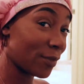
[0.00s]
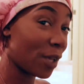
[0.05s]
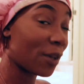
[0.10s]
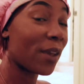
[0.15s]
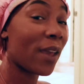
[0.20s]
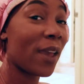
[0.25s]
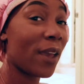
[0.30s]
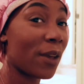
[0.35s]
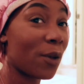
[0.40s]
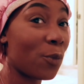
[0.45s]

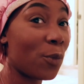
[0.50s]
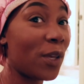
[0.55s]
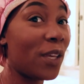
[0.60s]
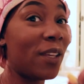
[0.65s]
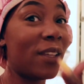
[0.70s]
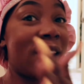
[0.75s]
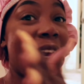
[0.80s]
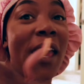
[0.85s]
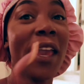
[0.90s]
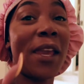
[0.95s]
Okay,
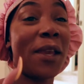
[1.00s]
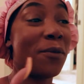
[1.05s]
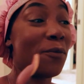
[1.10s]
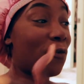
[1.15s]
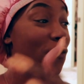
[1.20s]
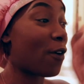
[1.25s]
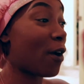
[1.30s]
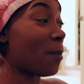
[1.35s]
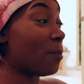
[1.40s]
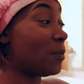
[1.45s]
we
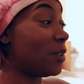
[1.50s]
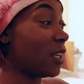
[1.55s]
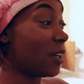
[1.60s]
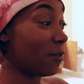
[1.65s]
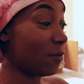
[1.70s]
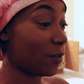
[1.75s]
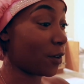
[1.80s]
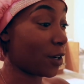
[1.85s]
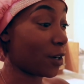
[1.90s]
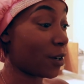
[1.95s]
came from
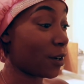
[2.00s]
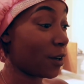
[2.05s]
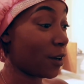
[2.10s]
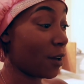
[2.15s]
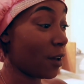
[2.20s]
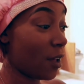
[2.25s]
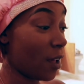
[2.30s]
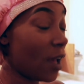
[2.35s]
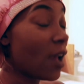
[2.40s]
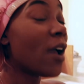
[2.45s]
Denver
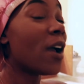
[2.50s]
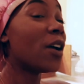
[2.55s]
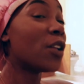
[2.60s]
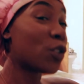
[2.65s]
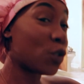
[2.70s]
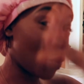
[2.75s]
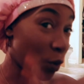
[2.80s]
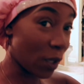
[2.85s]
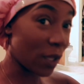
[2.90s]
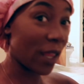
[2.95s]

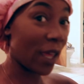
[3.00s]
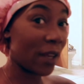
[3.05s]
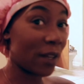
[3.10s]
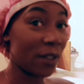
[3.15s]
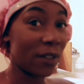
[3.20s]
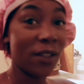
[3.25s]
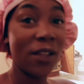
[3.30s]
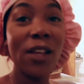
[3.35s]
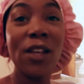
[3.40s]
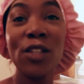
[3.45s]
to
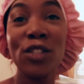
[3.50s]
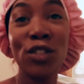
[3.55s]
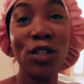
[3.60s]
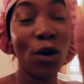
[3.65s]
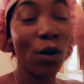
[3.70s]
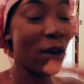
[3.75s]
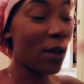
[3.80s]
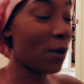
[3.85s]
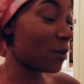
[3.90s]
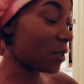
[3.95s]
Atlanta.
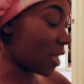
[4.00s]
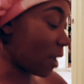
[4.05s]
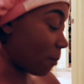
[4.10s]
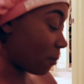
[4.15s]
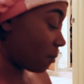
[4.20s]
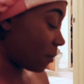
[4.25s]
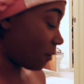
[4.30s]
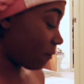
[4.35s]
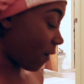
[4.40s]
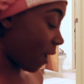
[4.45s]
So he was
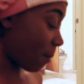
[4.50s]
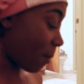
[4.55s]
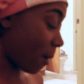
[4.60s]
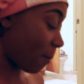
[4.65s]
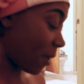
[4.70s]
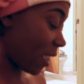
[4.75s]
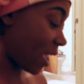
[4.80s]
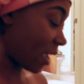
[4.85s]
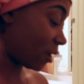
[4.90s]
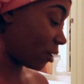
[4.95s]
helping me find
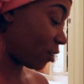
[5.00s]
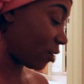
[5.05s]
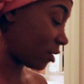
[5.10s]
my bag and